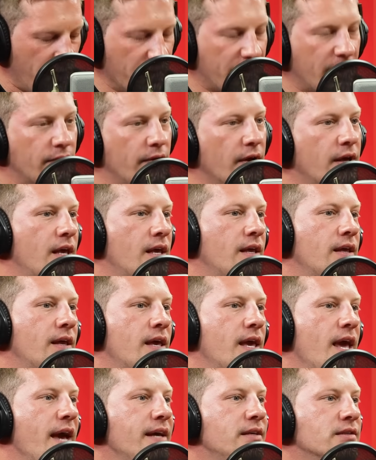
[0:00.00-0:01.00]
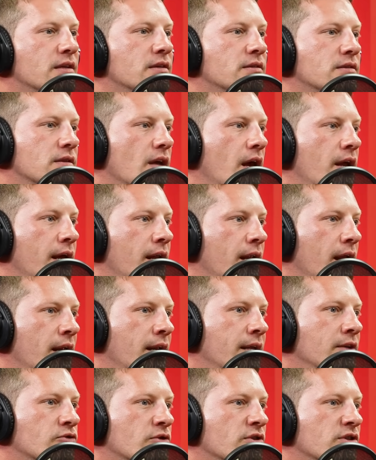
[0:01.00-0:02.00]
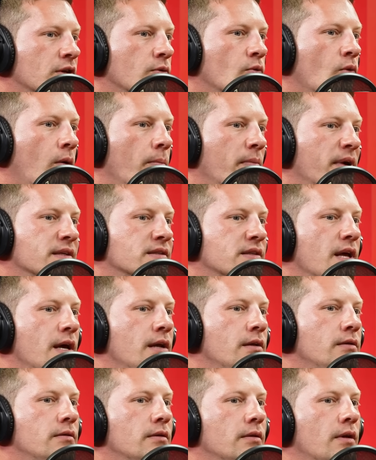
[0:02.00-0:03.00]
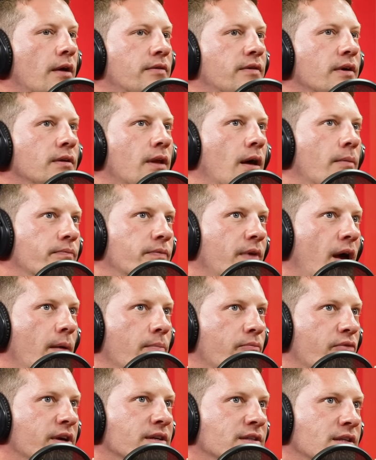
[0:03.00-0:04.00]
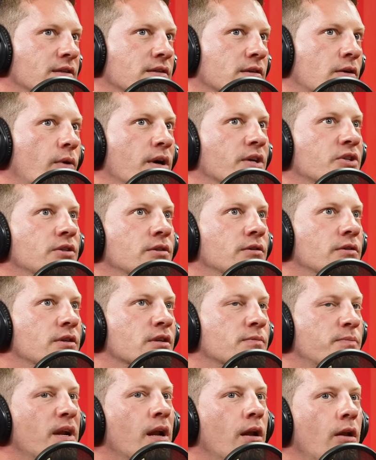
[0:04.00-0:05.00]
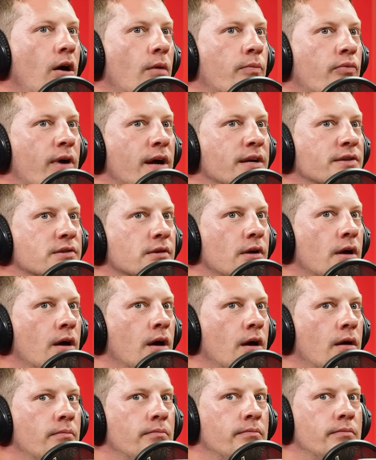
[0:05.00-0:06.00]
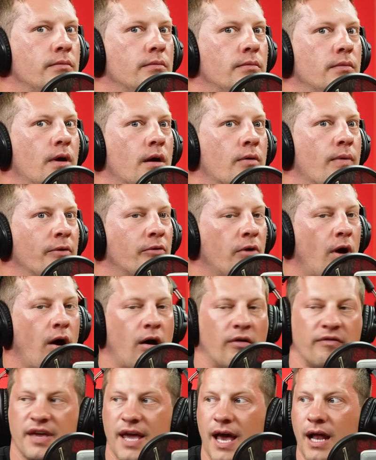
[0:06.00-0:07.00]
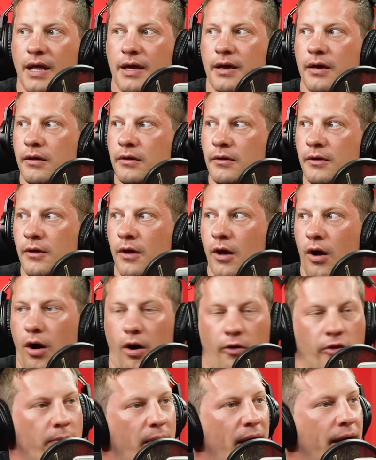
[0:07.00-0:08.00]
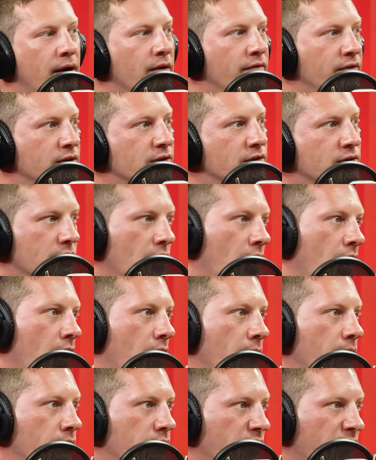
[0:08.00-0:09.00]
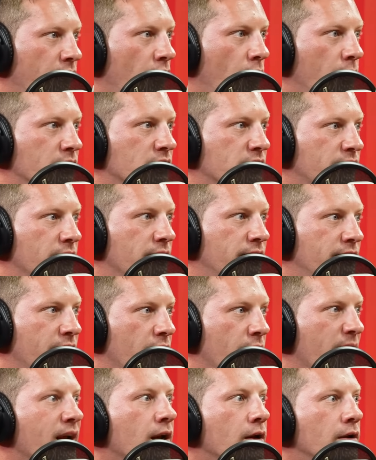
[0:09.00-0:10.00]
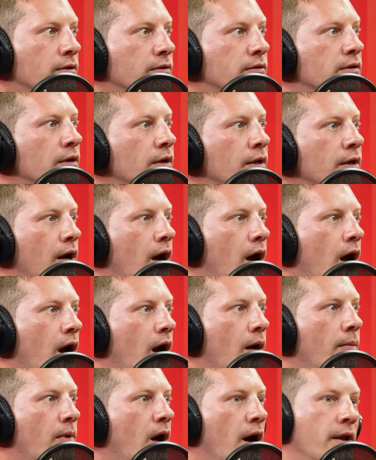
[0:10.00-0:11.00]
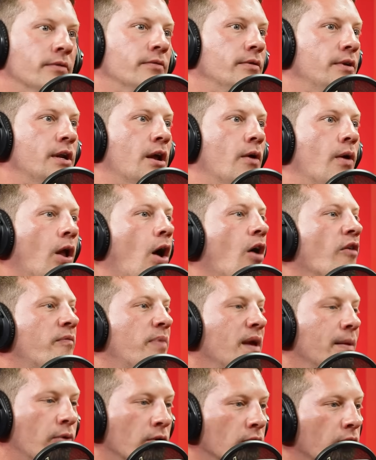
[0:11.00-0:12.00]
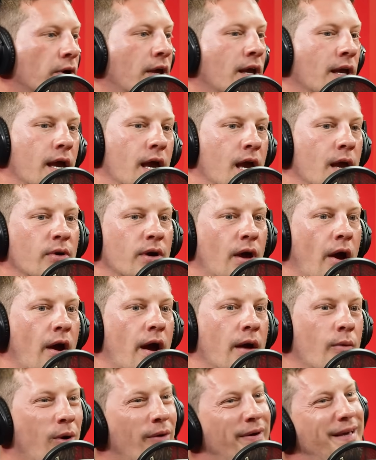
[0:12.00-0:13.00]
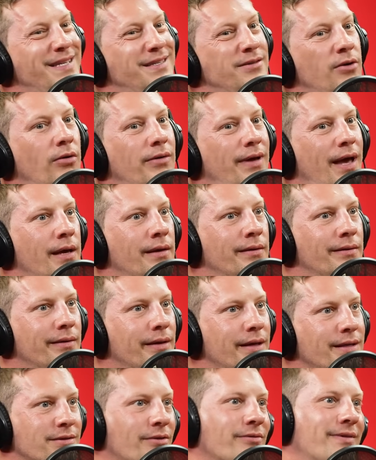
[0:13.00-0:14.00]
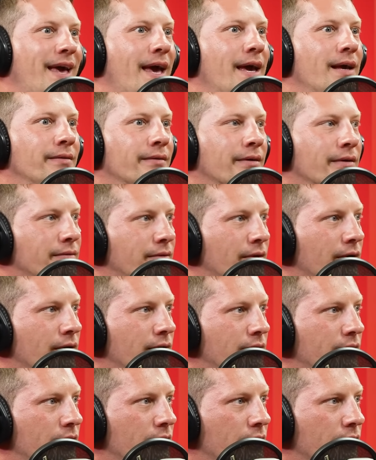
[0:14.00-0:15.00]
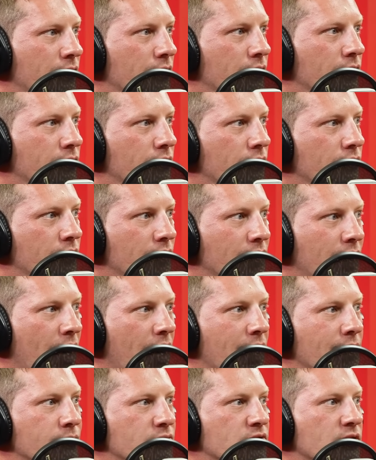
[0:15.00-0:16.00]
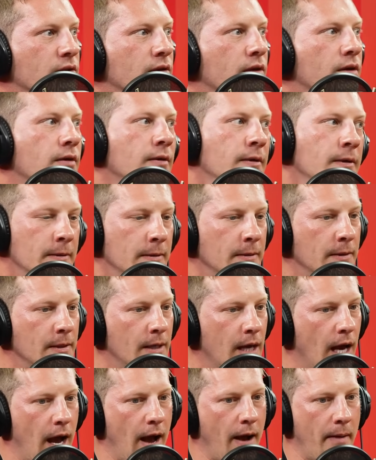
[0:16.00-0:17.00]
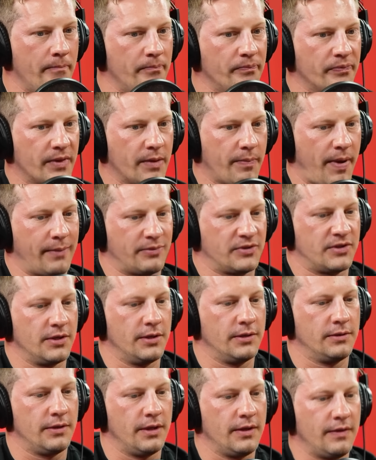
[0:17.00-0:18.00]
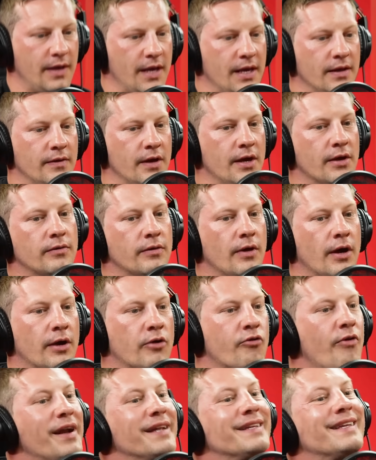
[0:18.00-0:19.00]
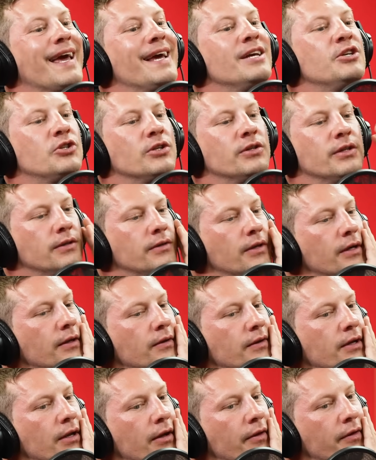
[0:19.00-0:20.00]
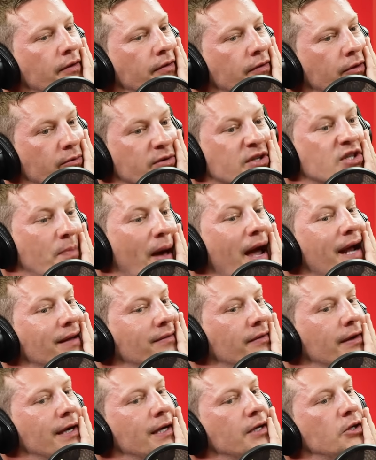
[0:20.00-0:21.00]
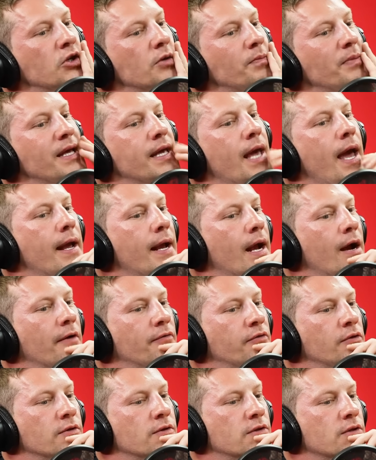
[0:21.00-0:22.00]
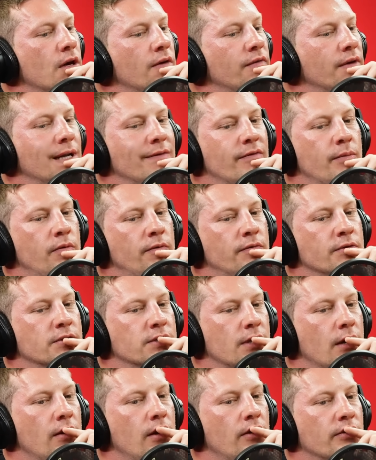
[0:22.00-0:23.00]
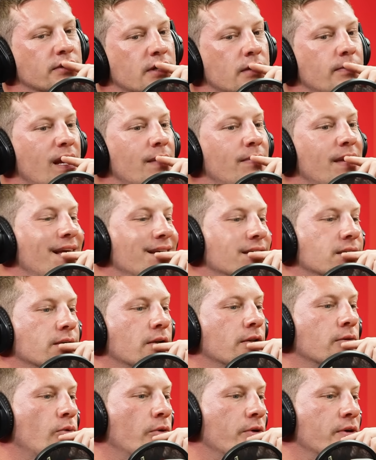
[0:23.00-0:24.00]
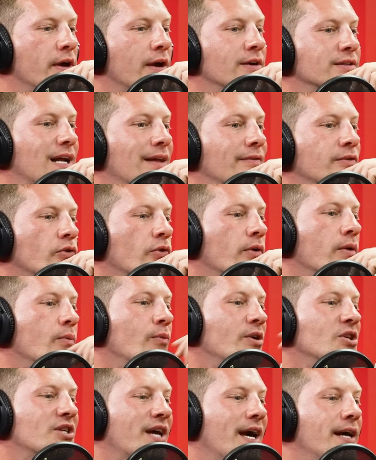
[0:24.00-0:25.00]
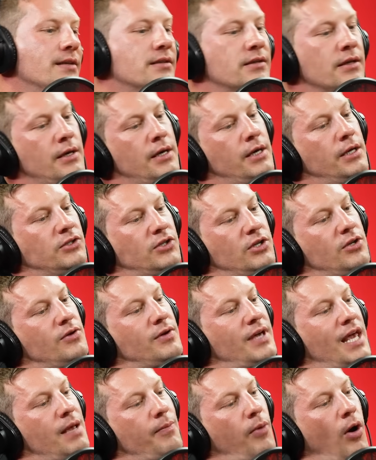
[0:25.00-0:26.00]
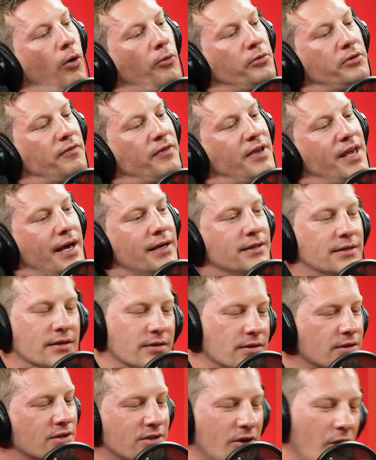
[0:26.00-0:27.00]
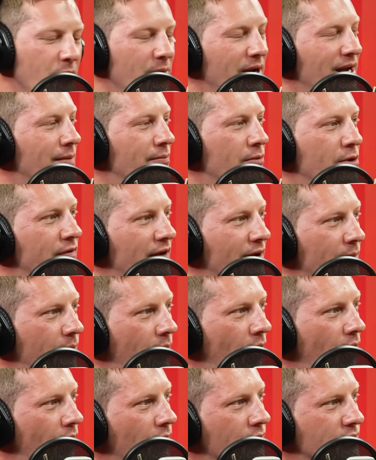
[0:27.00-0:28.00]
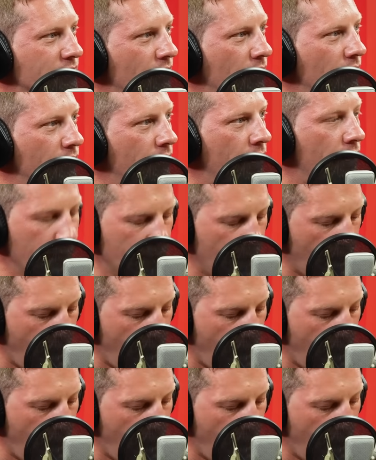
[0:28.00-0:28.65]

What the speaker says: The Chiesa's an interesting one, because then I think that brings into question, there's been a lot of press around Harvey Elliott on the back of his performance for England, and a lot of people looking at him and going, well, he's not getting the games and the perhaps the accreditation, the respect that he should be getting after serving Liverpool for so long. So maybe he's another one who goes out the door. In which case, do you keep hold of Chiesa? There's so many moving parts, aren't there?